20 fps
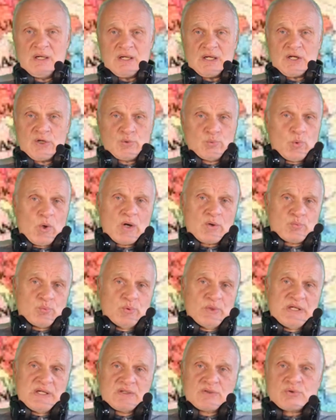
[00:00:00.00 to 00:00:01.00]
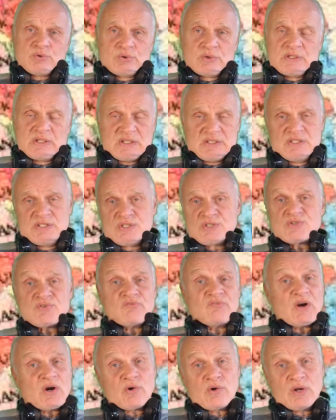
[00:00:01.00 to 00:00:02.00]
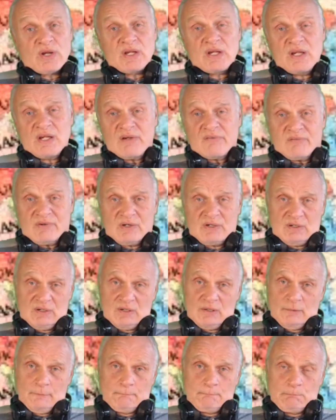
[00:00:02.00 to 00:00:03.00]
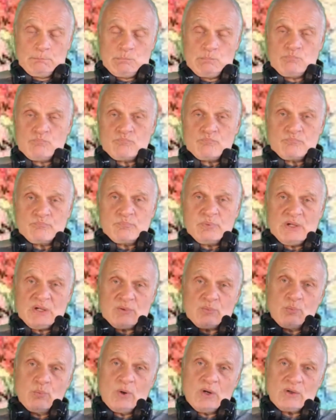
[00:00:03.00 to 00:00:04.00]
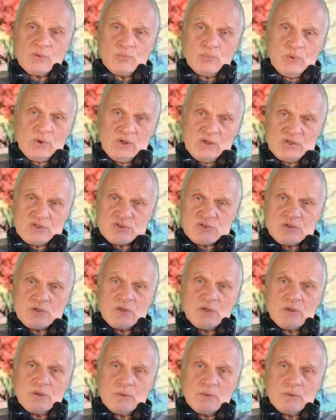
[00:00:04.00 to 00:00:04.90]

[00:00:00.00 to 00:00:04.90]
And what we are doing is very evil. But what was